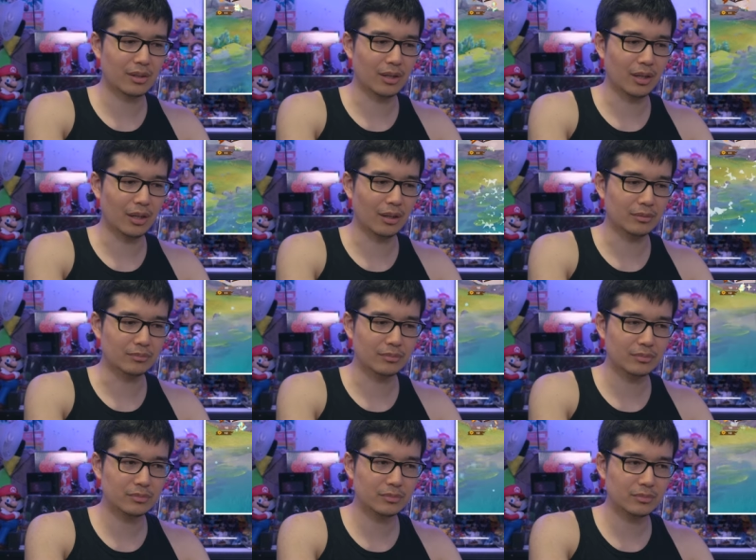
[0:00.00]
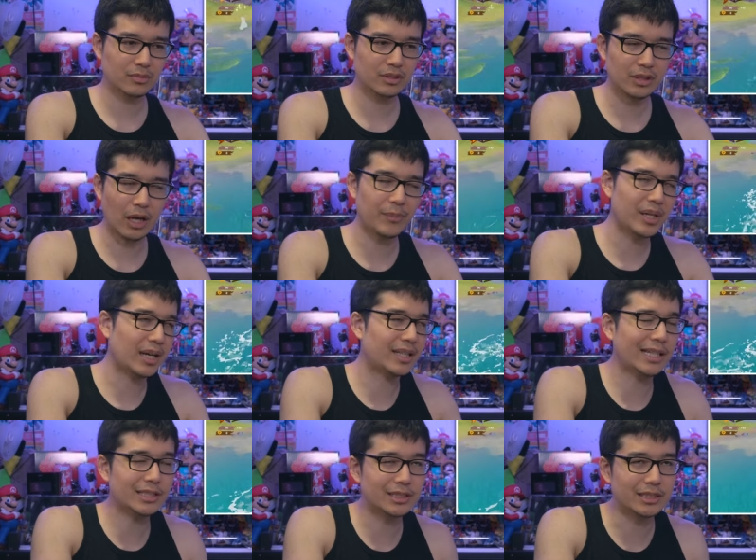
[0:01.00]
Um, I mean, I
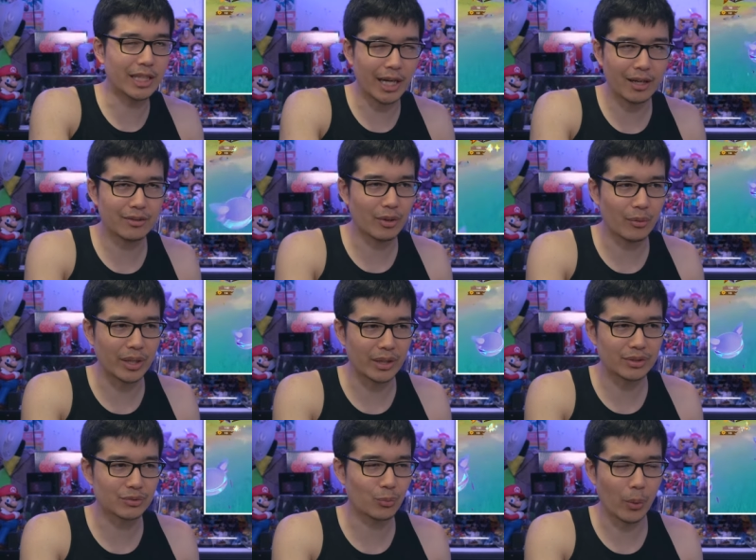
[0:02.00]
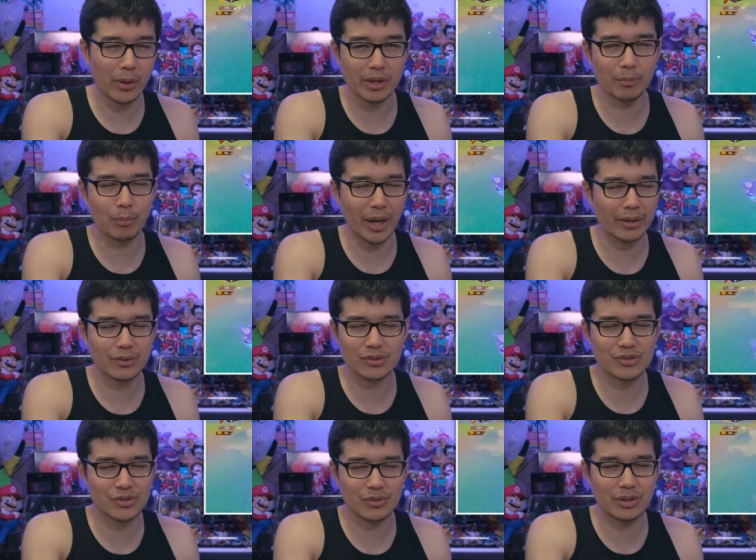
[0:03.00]
guess yeah, no one else is wearing a biker
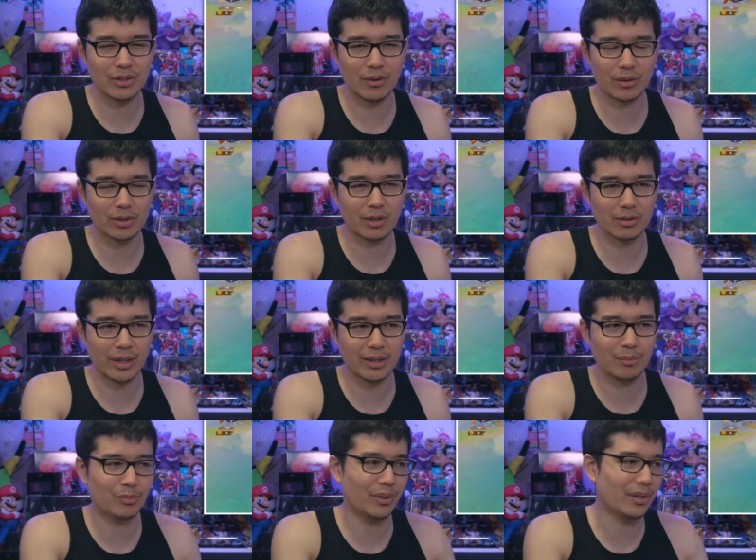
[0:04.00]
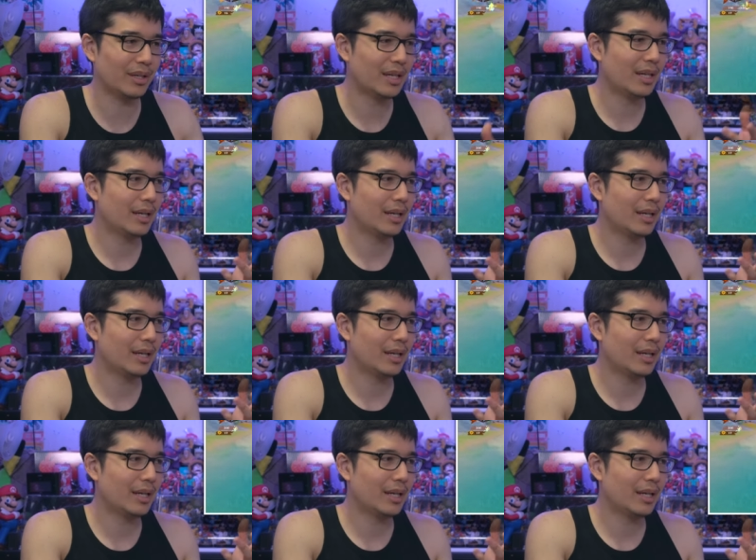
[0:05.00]
suit in the Archon lineup, but